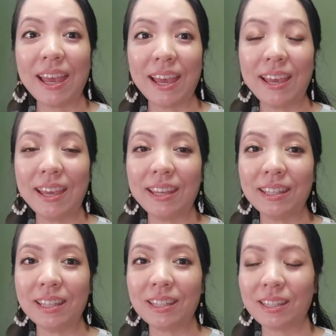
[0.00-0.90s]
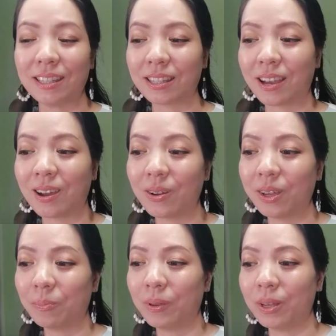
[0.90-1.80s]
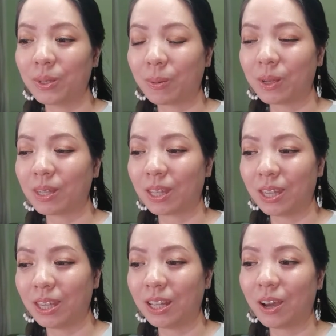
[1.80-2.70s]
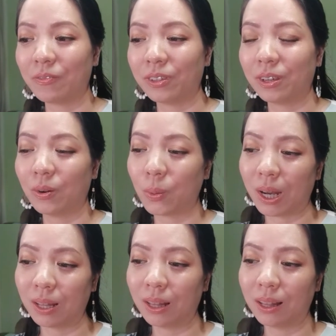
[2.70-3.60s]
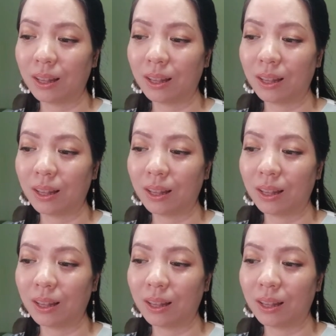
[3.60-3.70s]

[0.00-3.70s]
And this is how it appears on my skin after a while.